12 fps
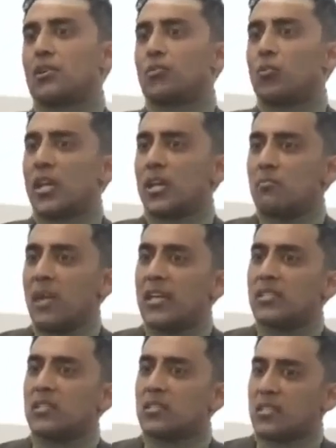we, it
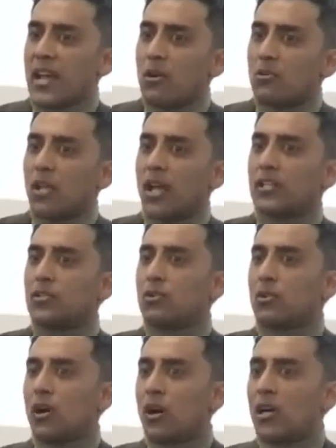makes it sound like the
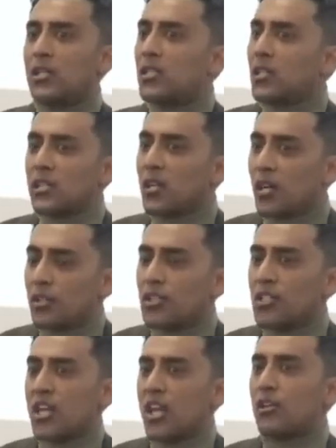Quran doesn't
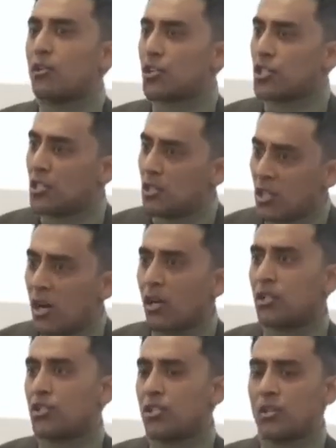understand Christian
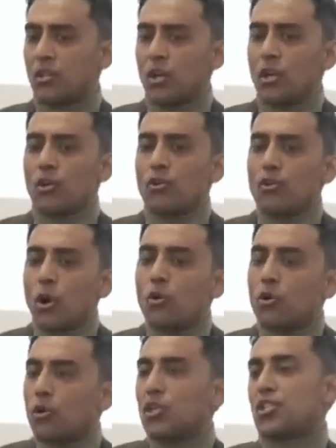theology. No
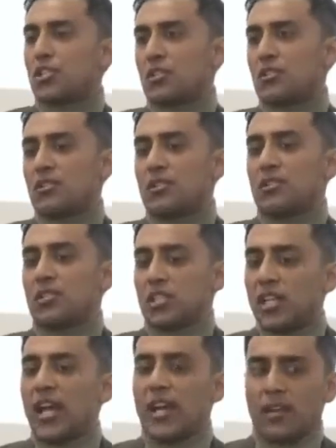Christian
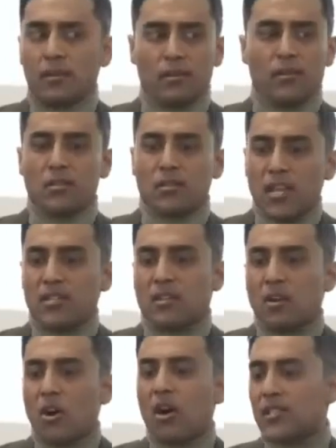today says
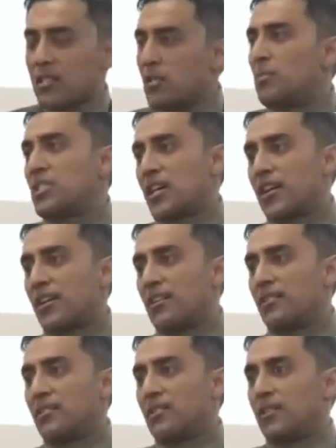God is the Messiah.
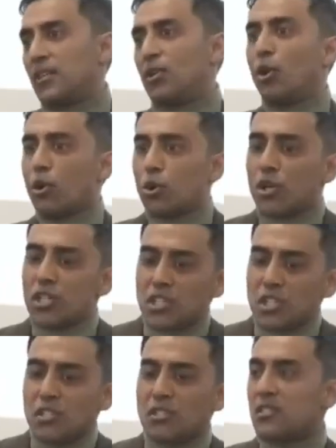No
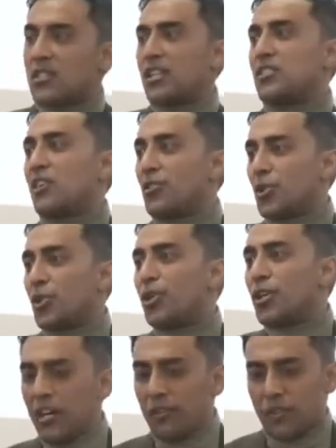Christian says
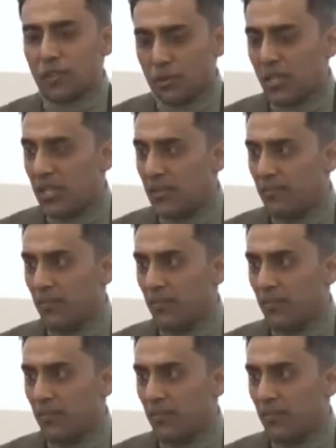third of the three.